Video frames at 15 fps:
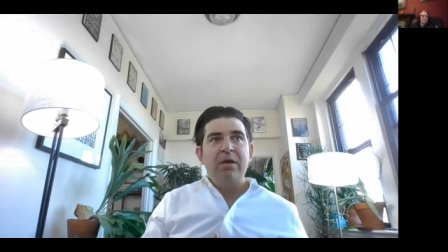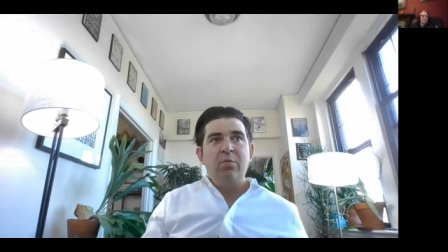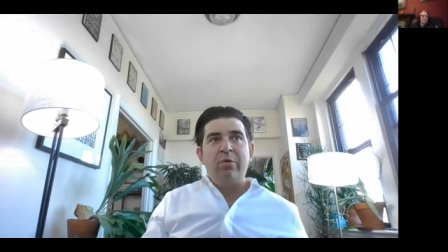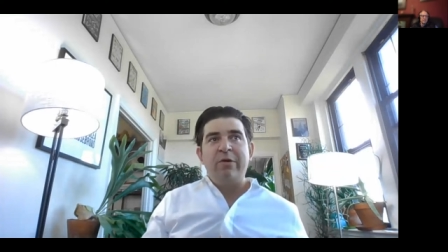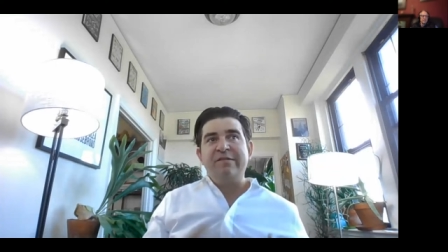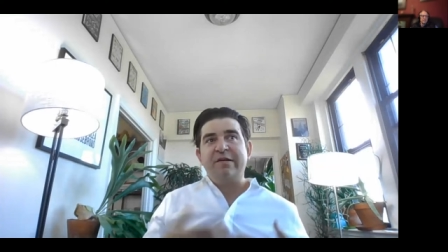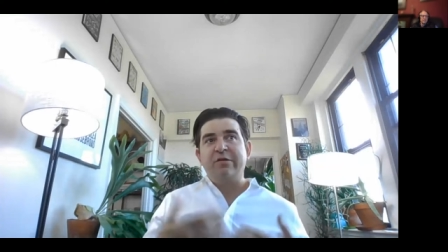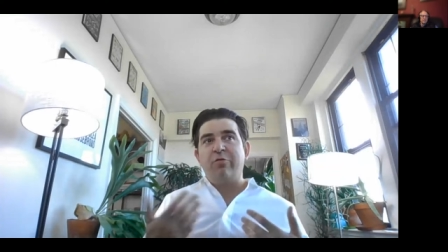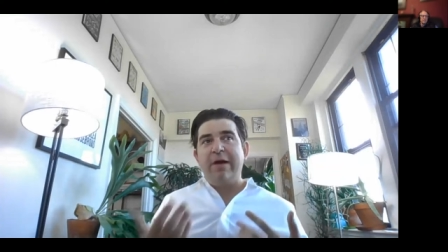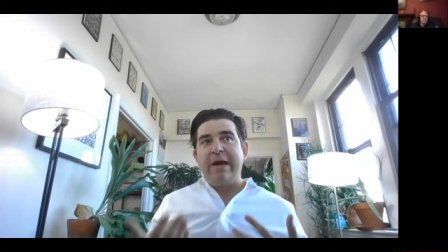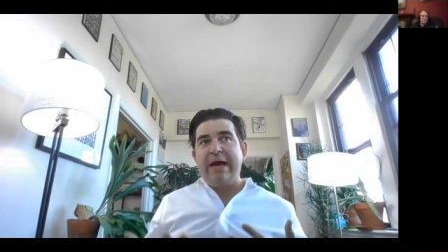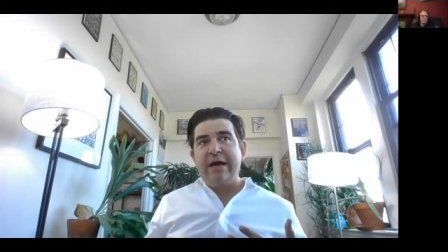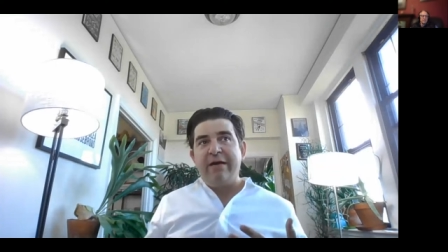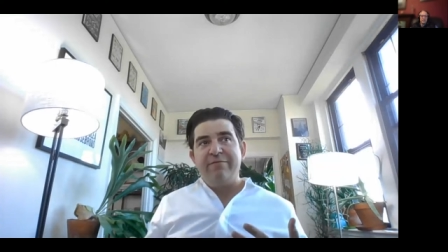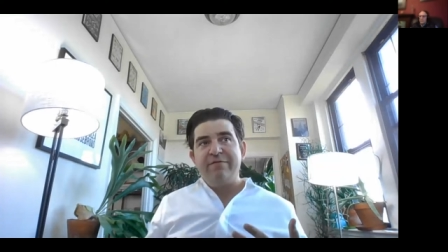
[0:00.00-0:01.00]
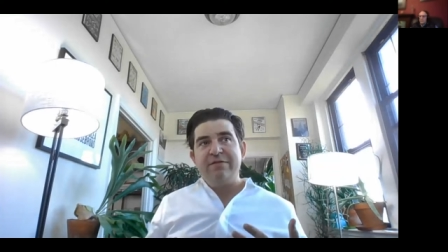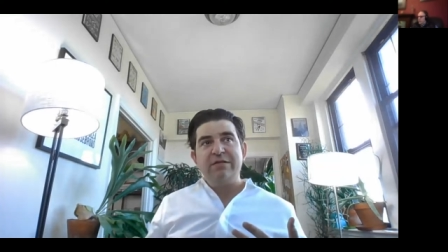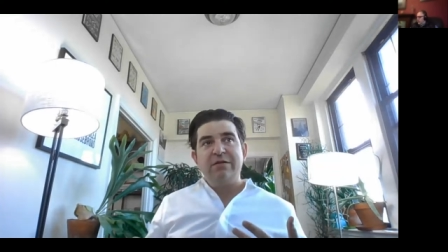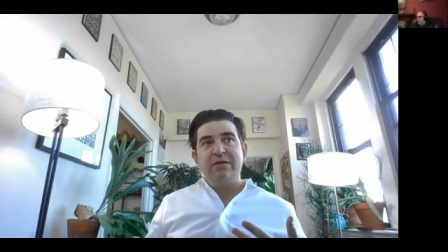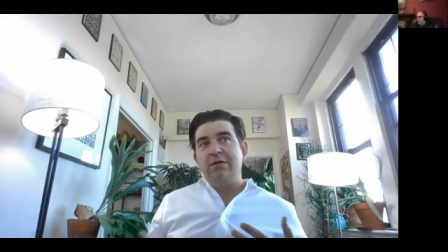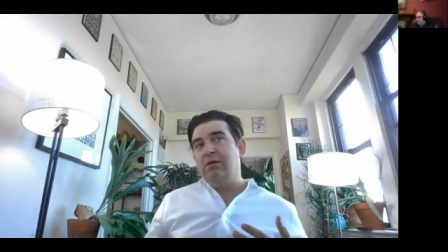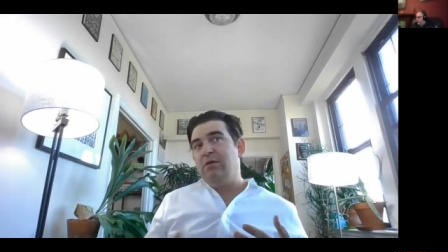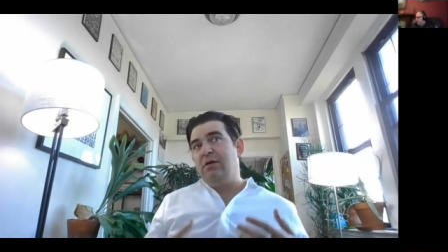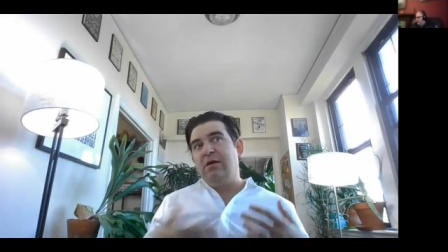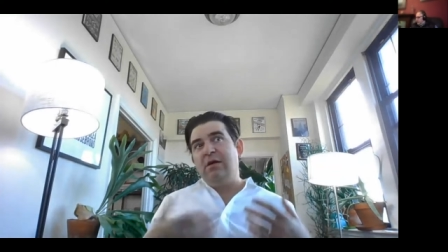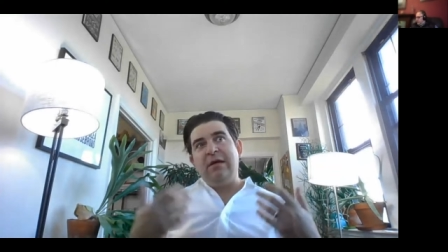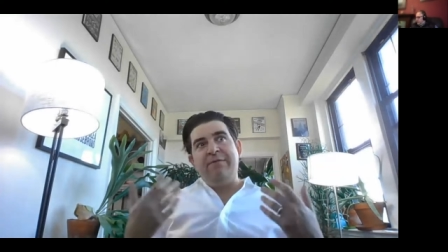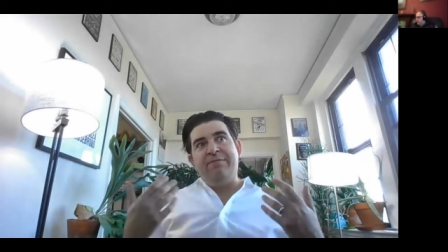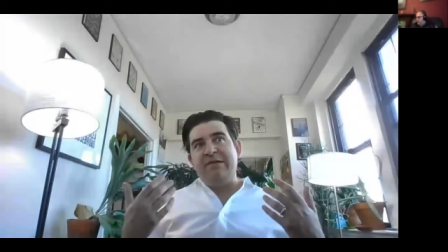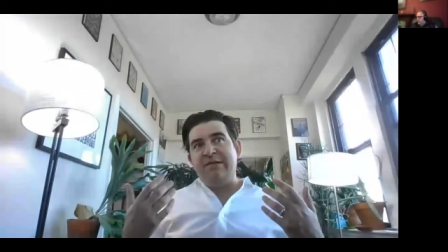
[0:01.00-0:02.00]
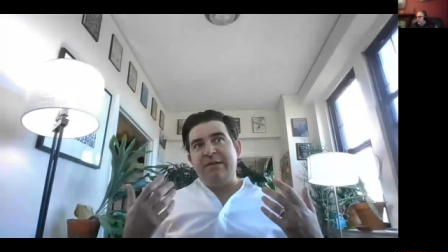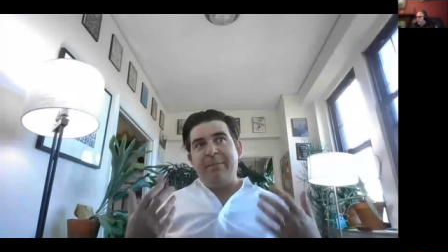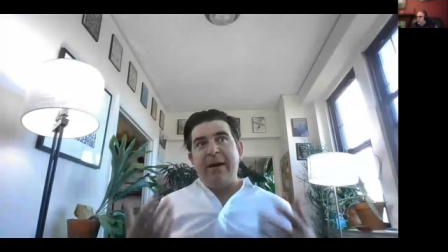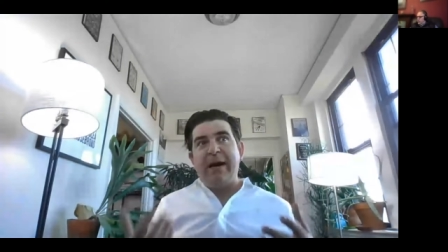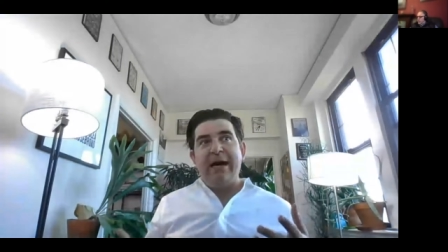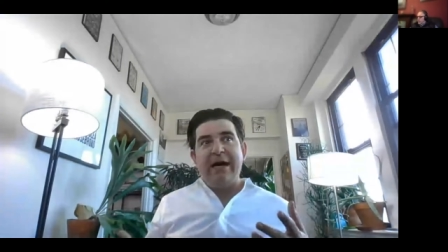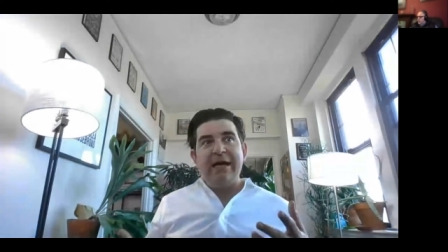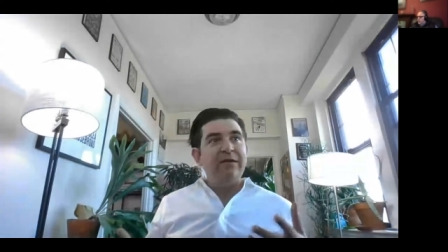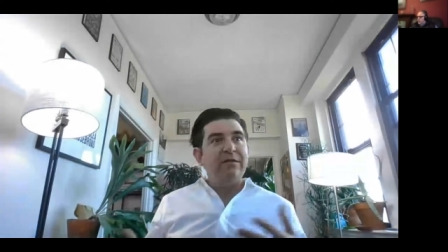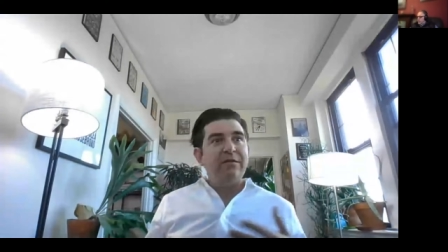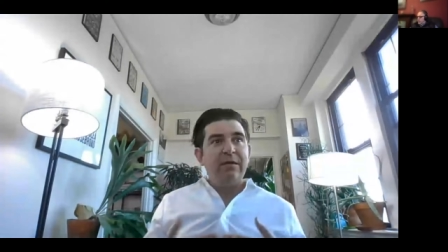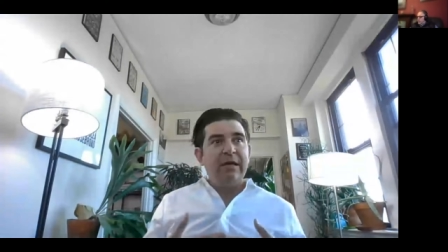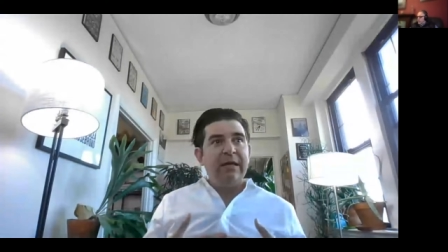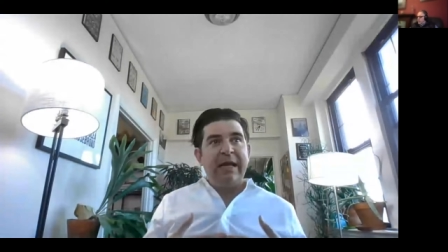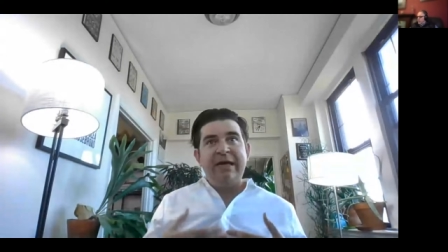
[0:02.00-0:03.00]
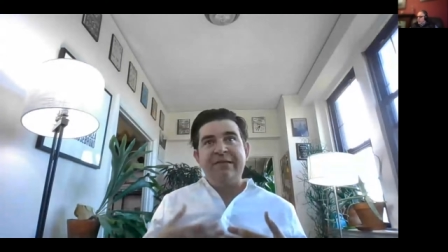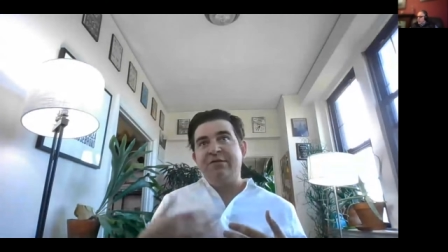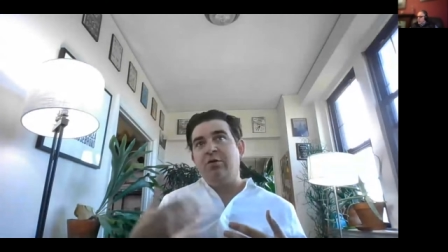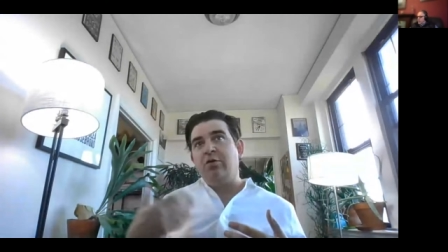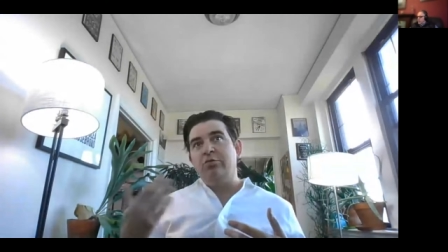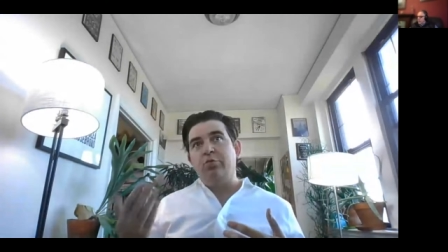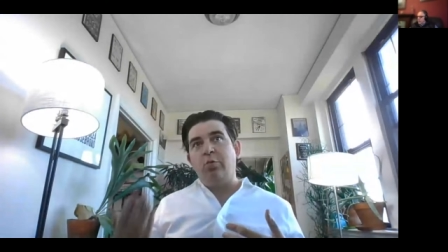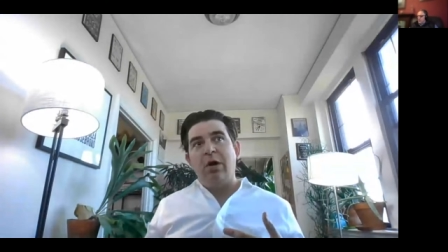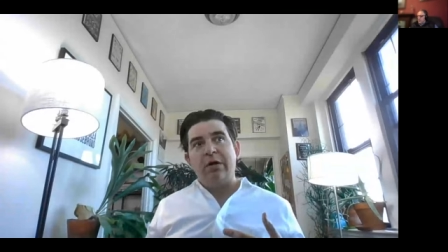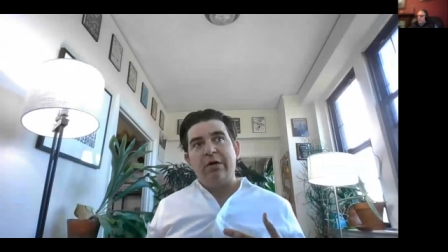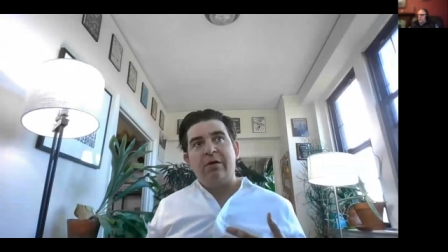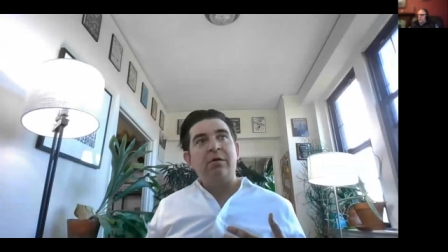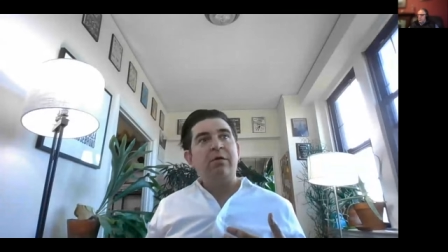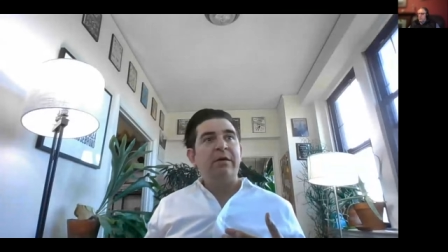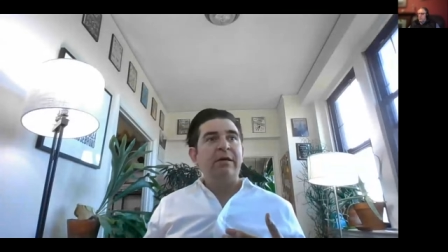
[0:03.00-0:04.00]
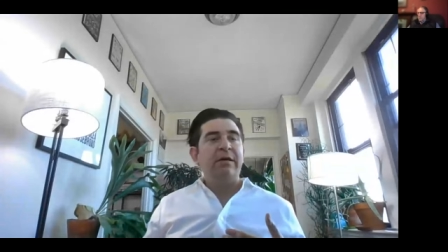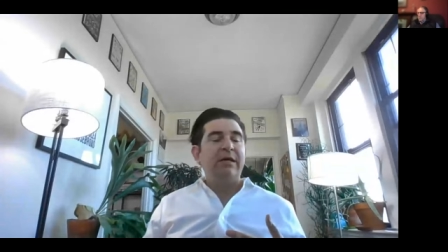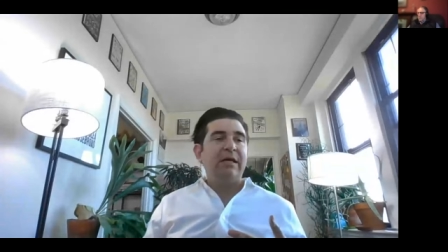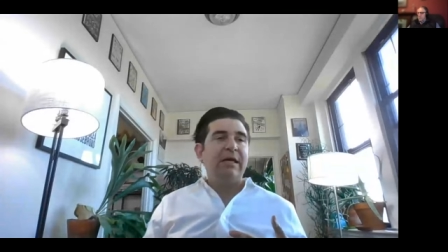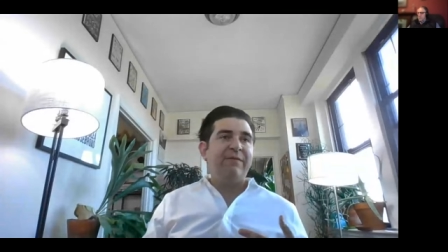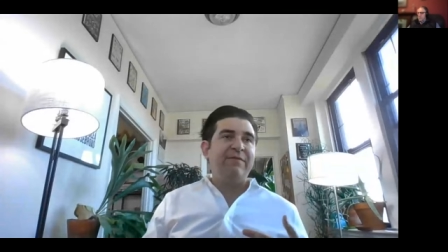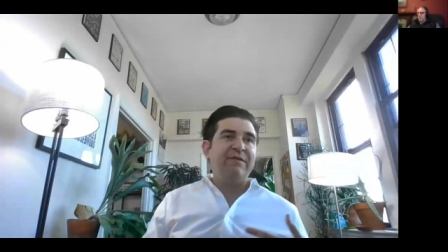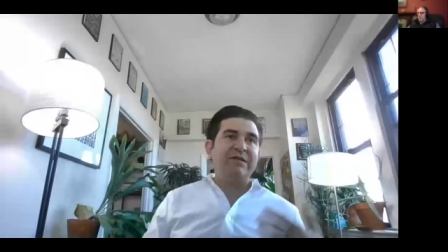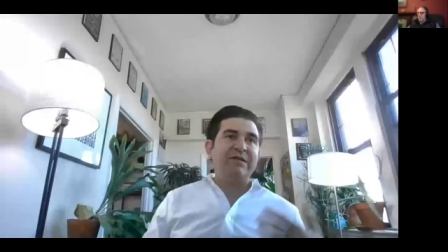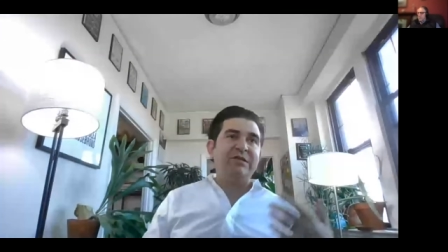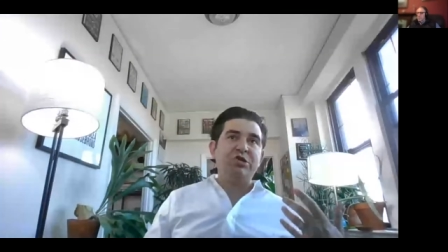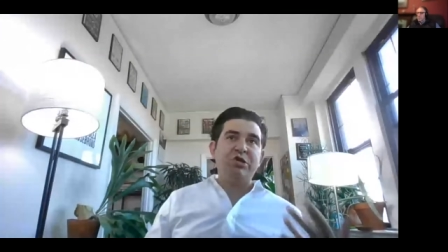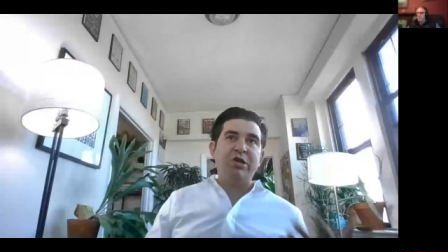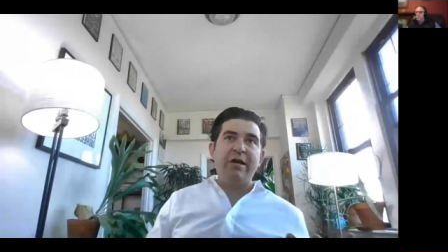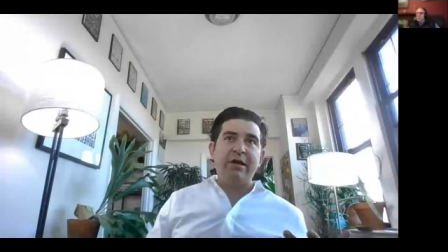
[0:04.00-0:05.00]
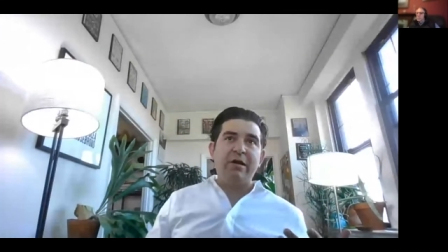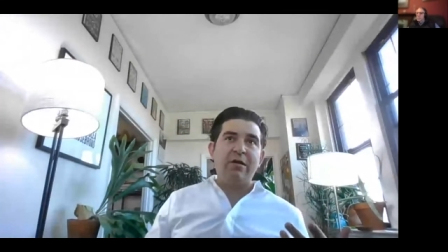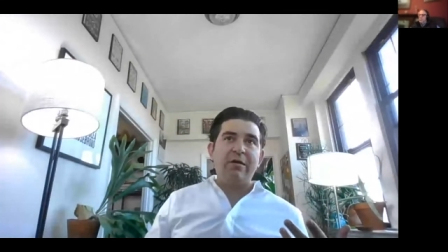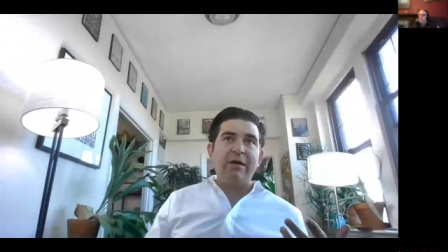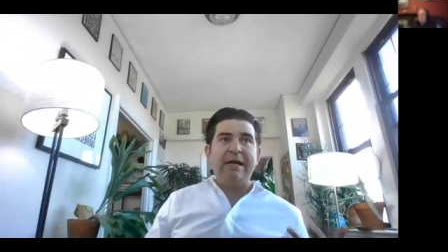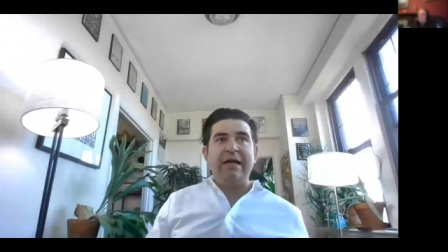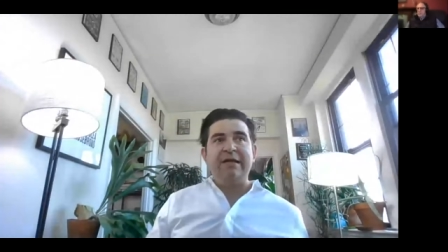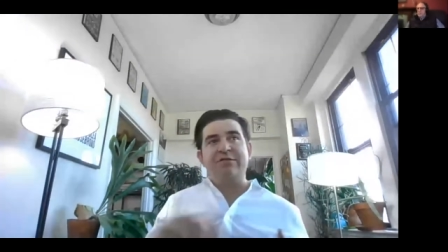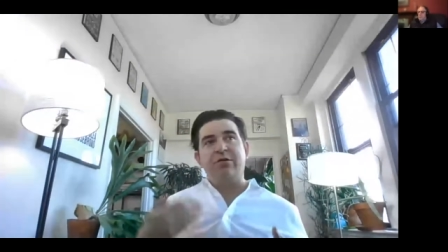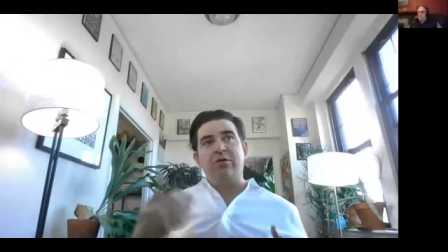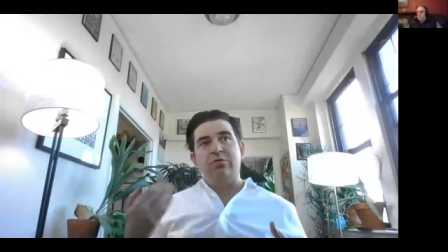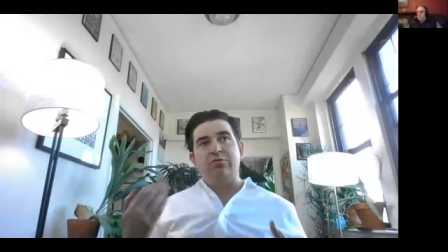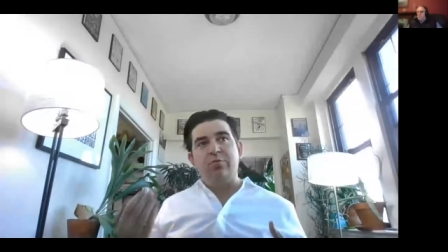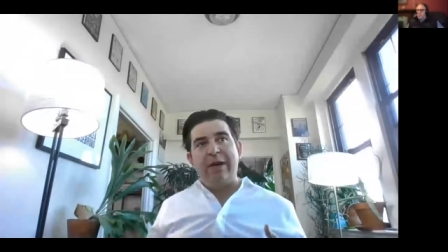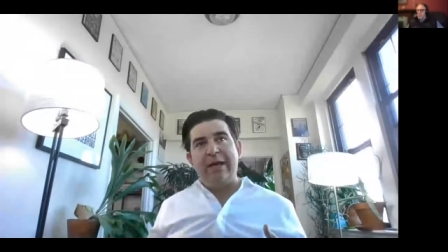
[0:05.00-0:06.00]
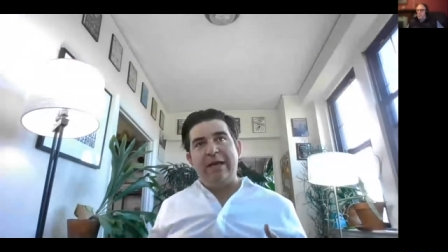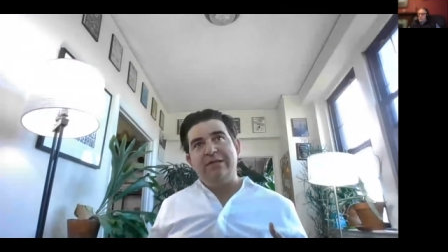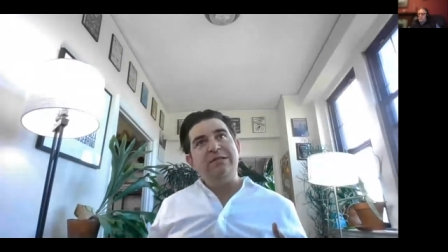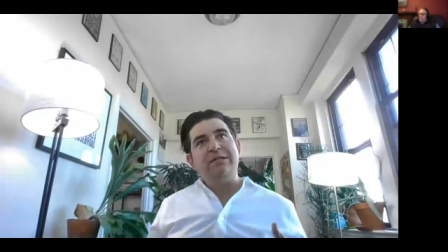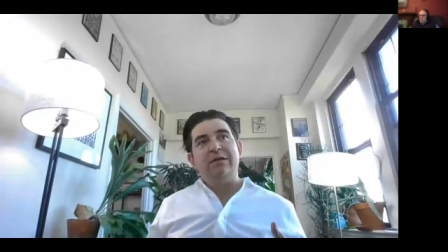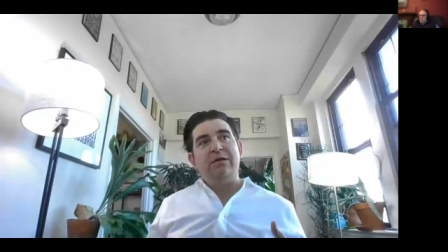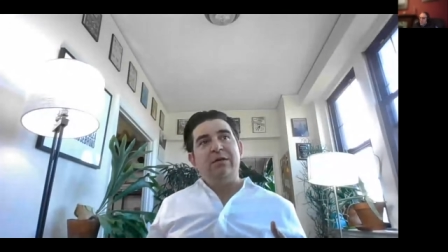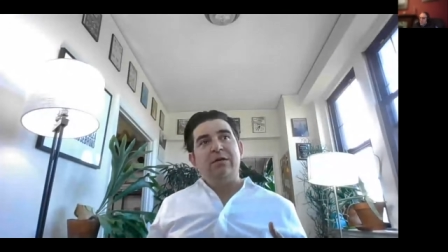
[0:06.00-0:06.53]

Whereas a craft, if it's a pot, it has to hold water. If it's a chair, it has to hold weight.